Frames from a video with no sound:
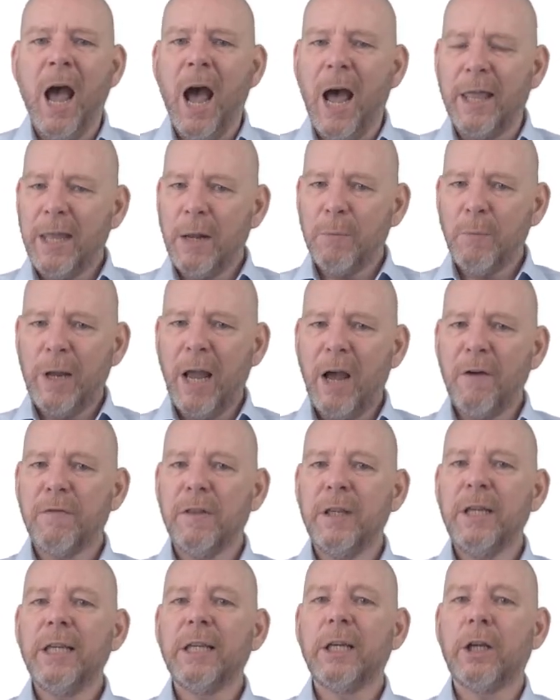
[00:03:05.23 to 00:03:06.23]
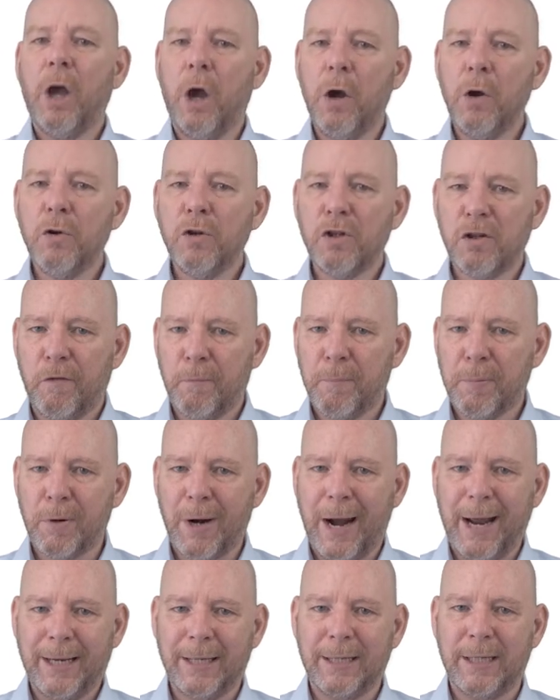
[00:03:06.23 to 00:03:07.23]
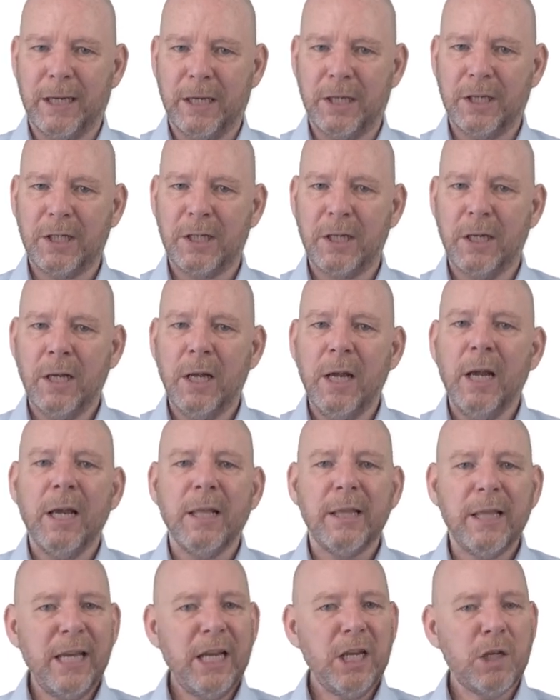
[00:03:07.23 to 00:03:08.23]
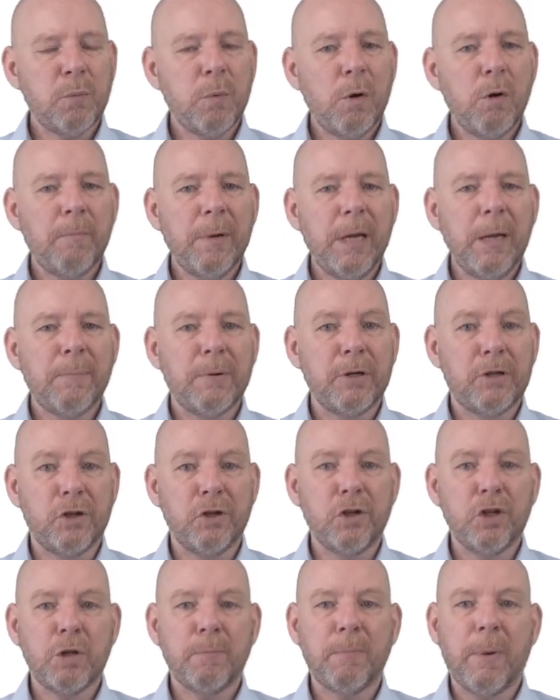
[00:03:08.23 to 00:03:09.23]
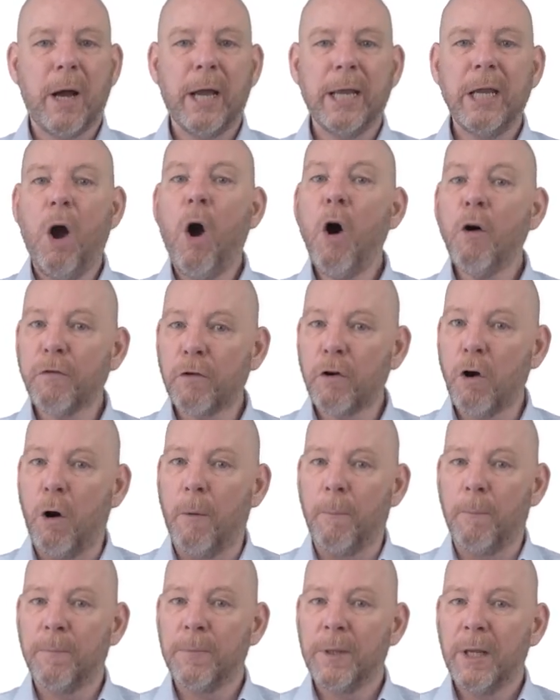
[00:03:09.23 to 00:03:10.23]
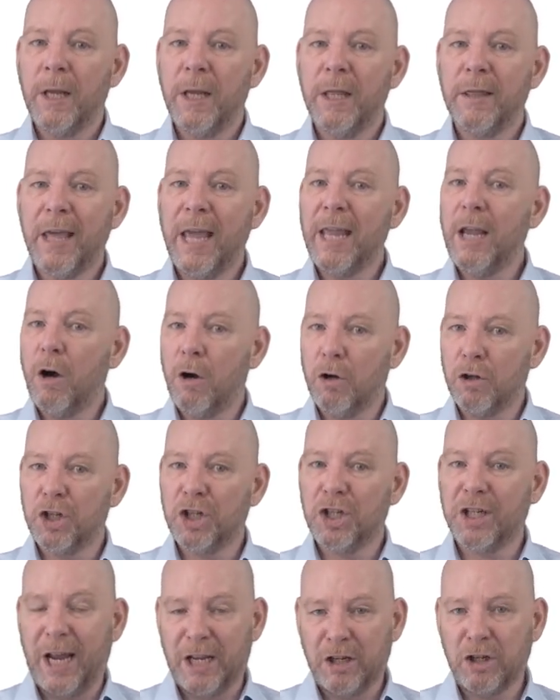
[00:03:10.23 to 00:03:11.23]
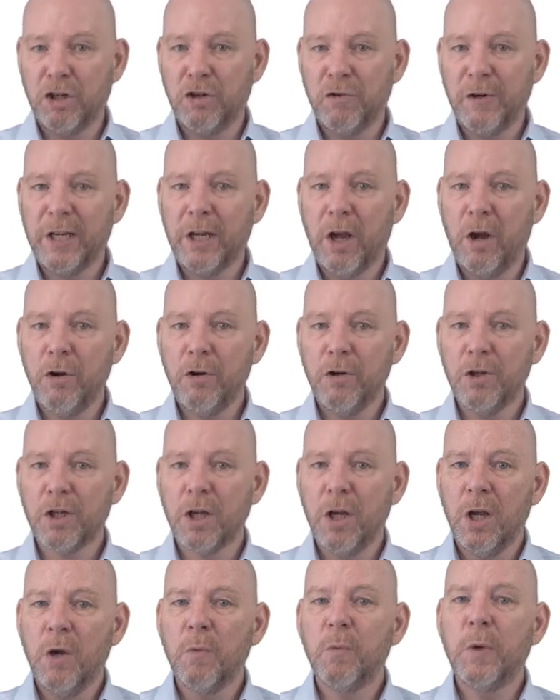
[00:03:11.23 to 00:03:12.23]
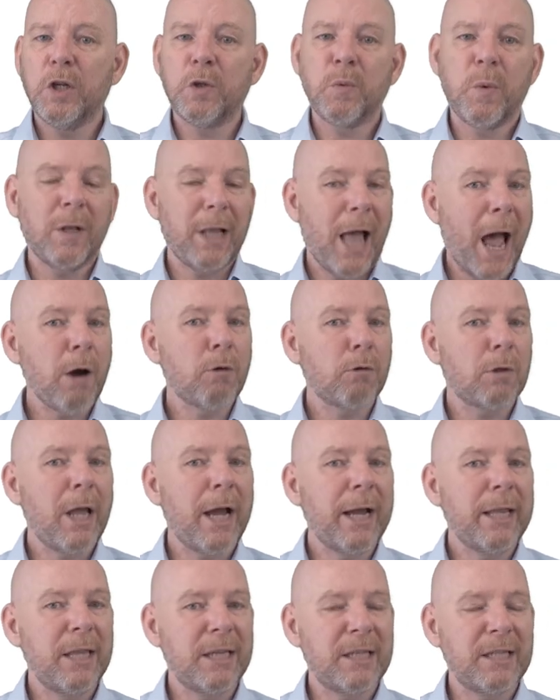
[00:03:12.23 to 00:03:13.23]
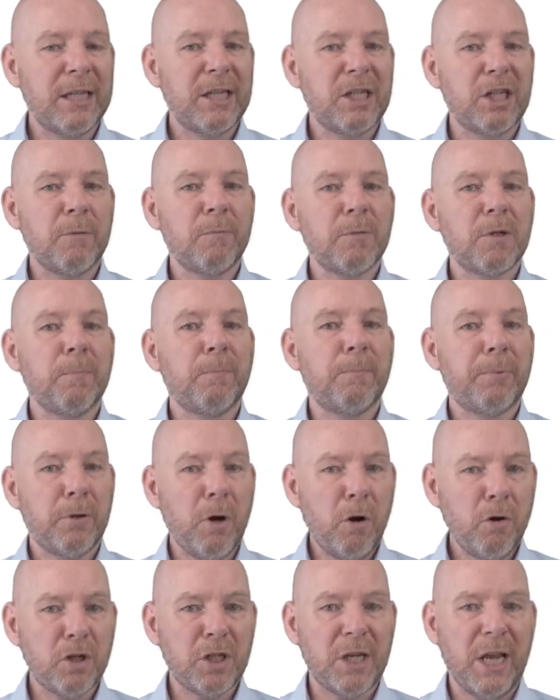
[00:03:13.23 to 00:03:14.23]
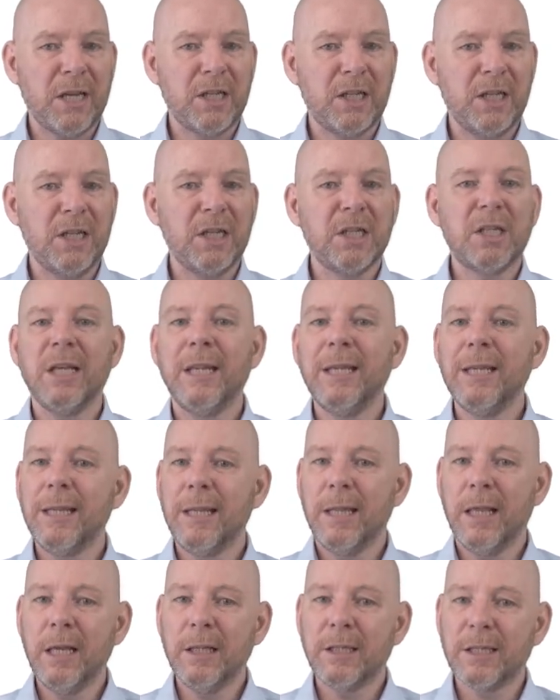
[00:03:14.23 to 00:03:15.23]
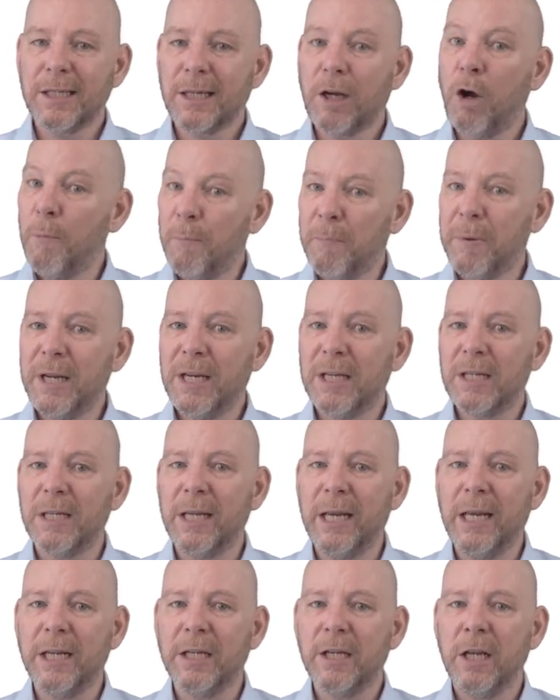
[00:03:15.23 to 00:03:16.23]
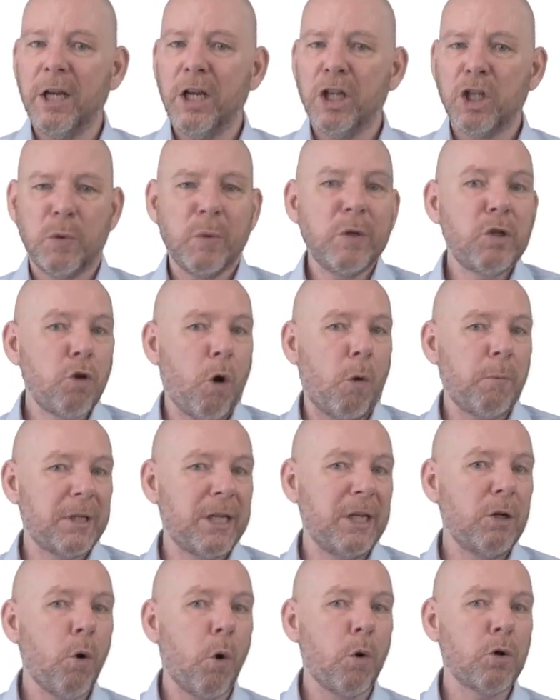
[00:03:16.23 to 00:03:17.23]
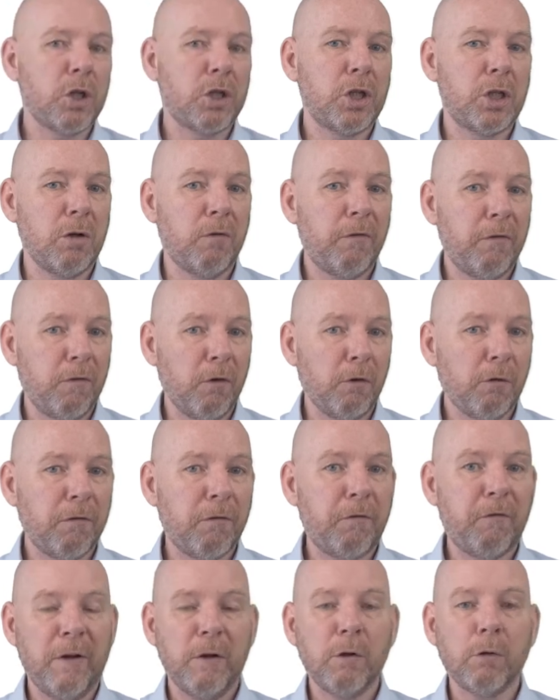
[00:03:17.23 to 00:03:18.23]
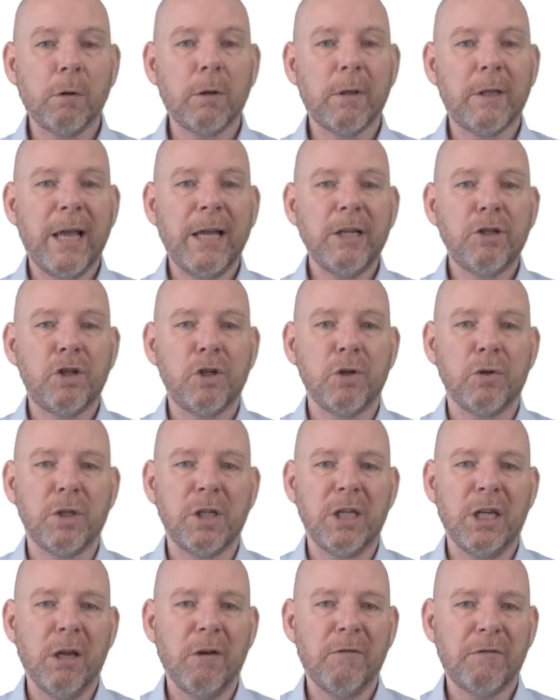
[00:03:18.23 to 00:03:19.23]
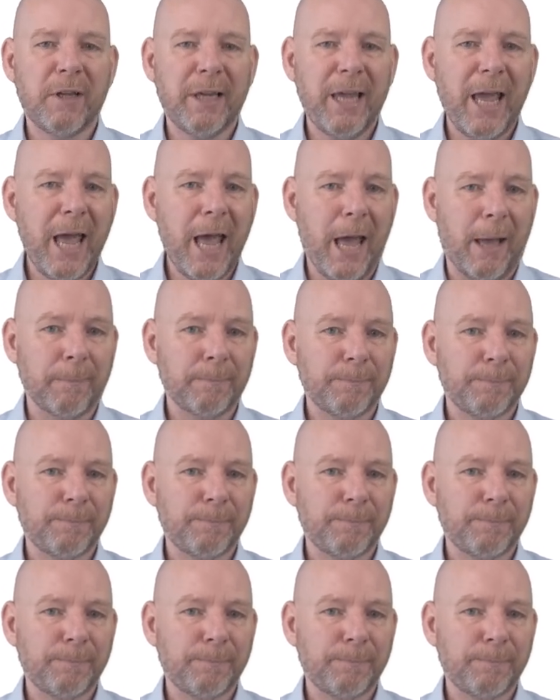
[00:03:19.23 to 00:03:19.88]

And then we have the codes of practice. These will be produced by Ofcom. They are statutory codes which will outline the systems and processes that companies need to adopt in order to fulfil their duty of care.